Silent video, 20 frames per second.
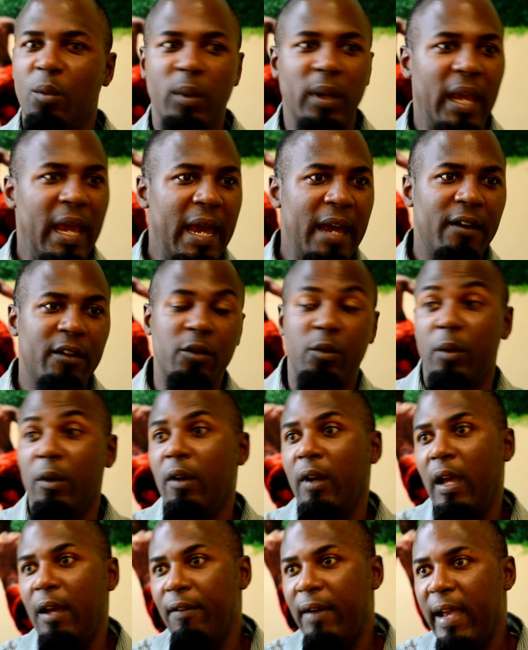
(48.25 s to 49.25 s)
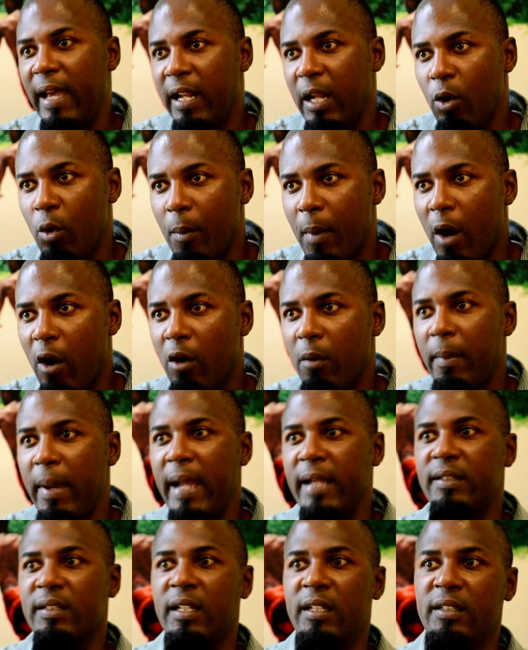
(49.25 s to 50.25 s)
We have had Omar
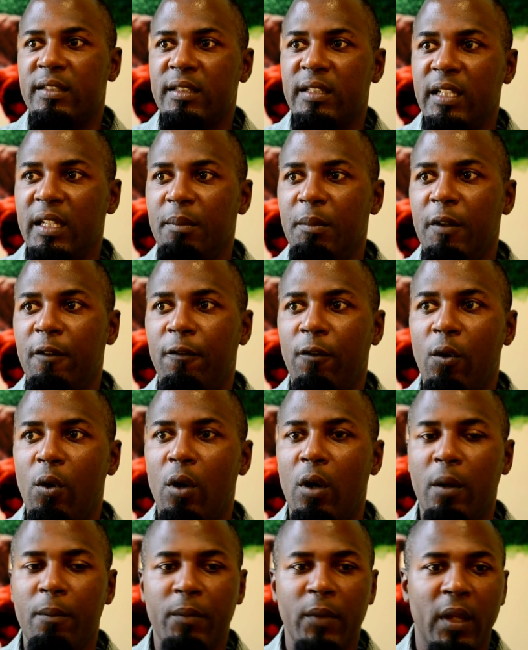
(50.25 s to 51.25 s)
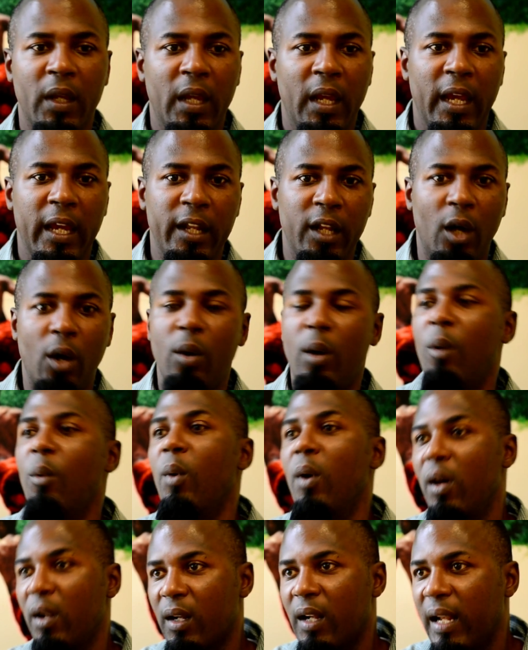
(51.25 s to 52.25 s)
Banks on the scene before, and now
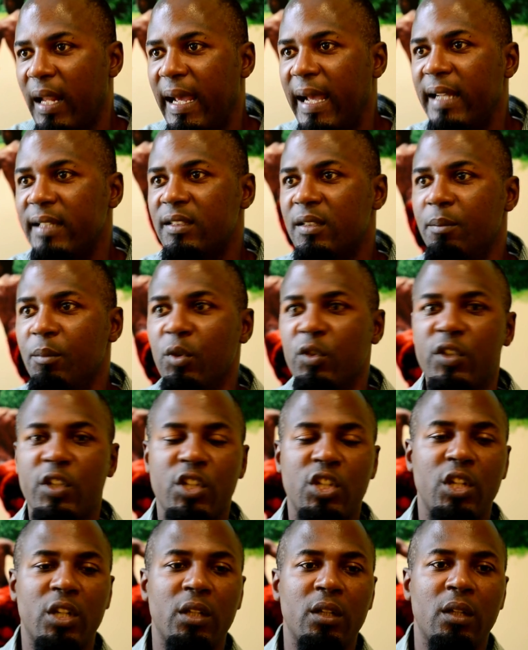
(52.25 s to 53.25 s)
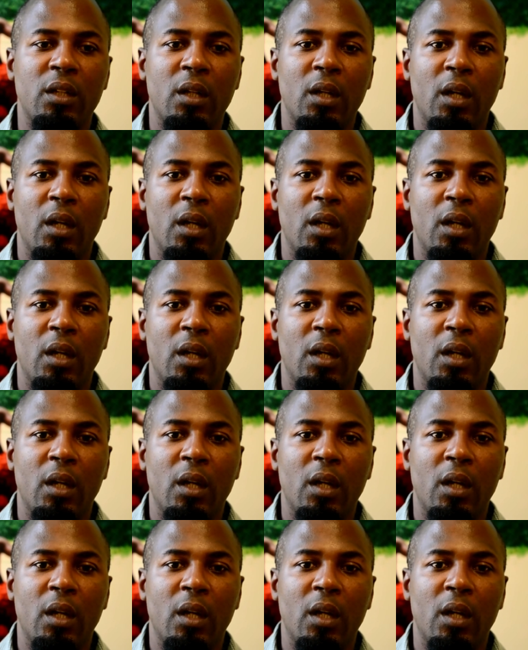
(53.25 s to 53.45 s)
a world class musician.